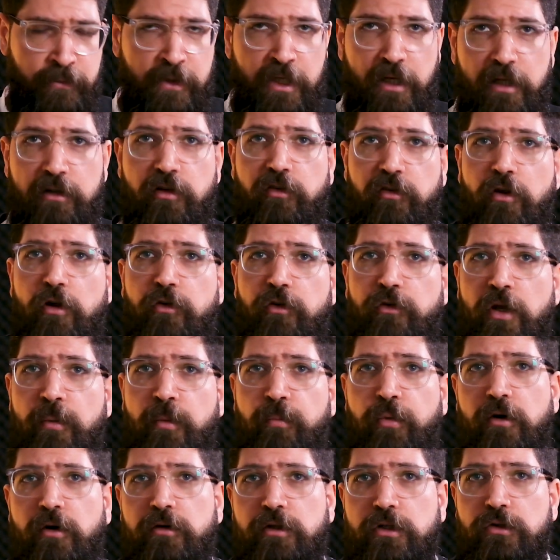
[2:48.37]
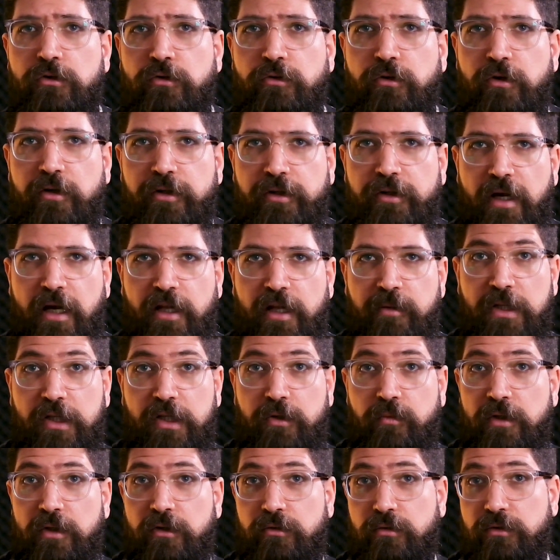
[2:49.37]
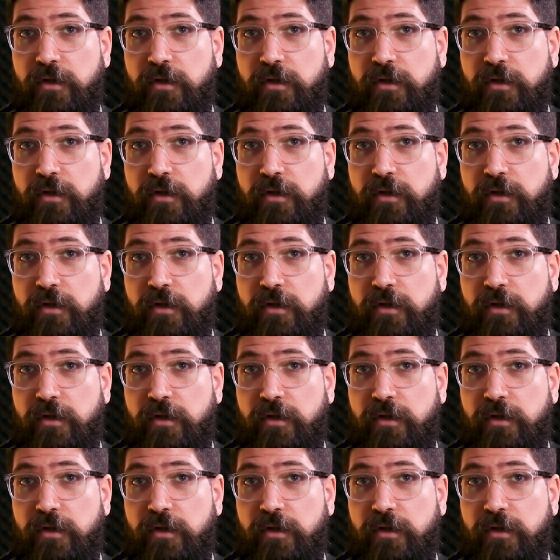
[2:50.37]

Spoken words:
It is also important to note that between